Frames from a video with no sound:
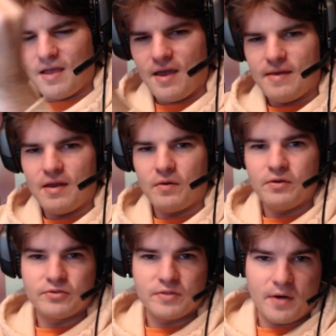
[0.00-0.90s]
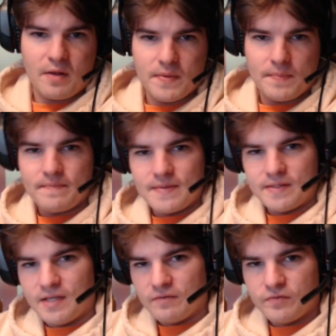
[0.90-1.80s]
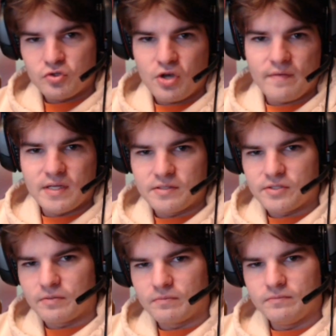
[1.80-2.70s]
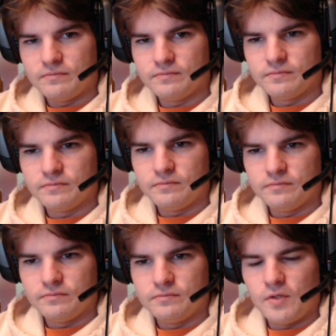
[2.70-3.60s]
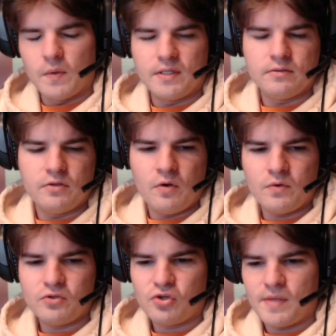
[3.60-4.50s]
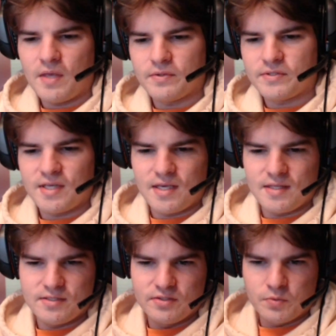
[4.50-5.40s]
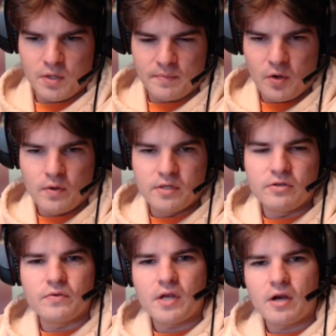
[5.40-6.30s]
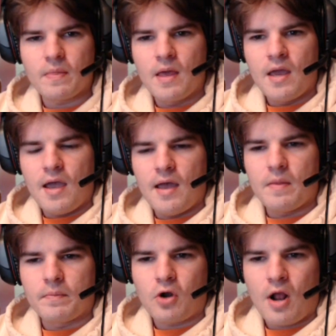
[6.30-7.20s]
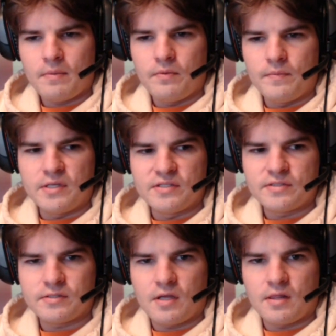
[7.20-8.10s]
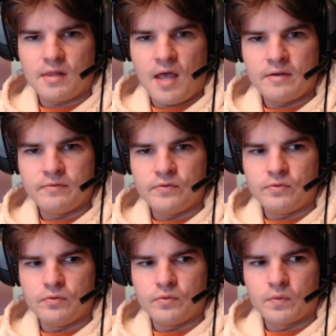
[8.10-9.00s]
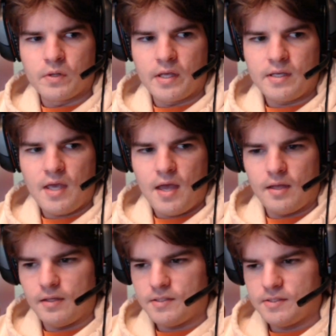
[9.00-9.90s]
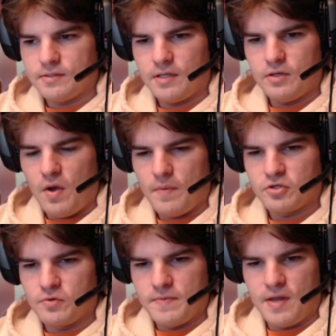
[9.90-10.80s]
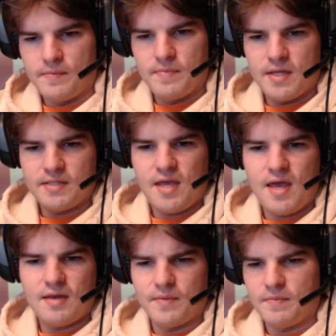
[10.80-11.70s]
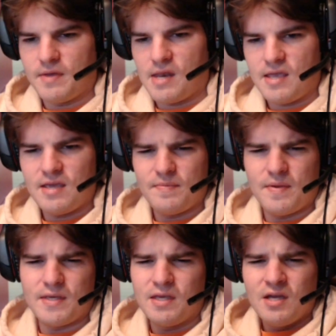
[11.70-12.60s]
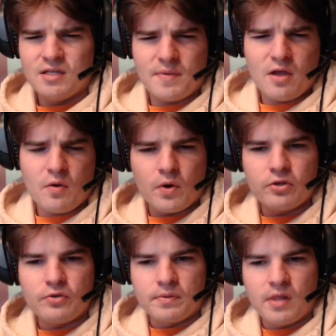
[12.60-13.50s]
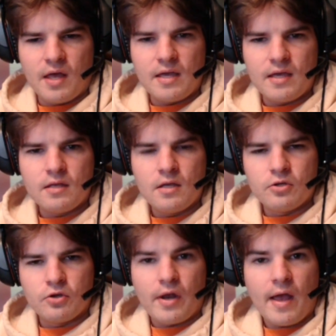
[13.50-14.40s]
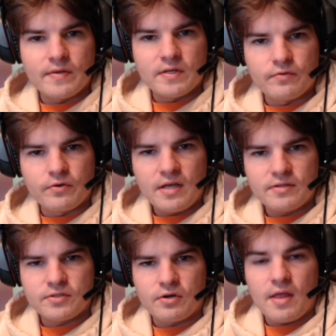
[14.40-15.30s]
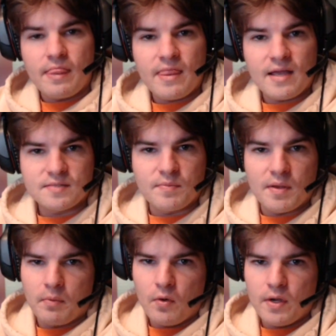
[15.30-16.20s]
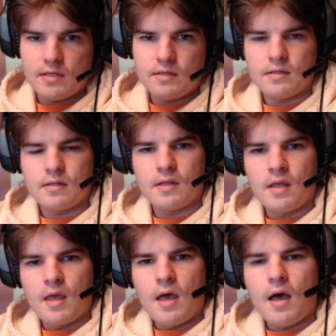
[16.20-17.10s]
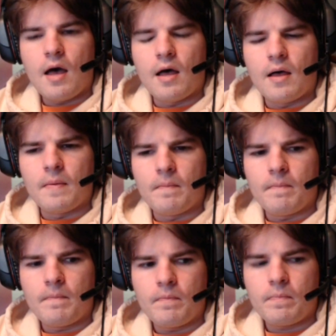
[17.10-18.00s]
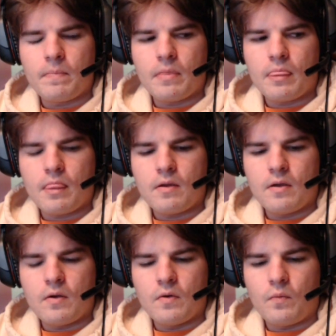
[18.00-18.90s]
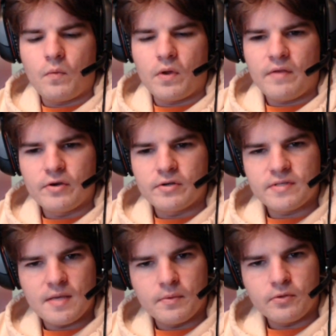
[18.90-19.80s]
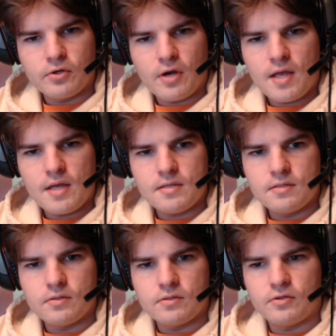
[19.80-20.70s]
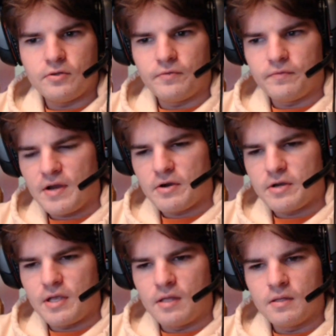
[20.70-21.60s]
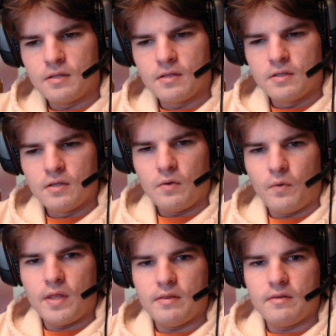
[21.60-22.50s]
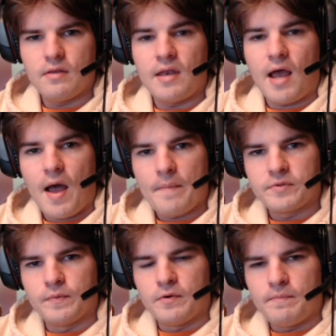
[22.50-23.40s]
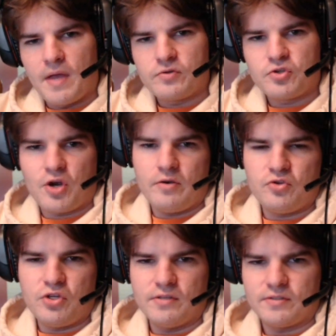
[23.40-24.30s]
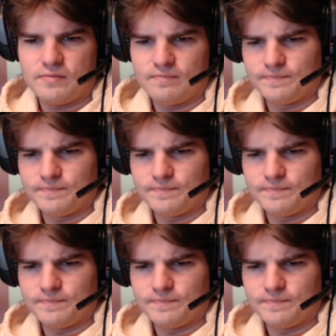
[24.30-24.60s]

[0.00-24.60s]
And now here's the problem. None of you should have an answer. No one. No one should be able to say, this is what I'm going to do there. And the problem is, a lot of you were like, yeah, I know how much I'm going to bet. I'm going to bet 10, I'm going to bet 8, maybe depending on where you play, you're going to have a different answer. And that's my point. Um, whatever table you're at could vary what an optimal bet strategy is.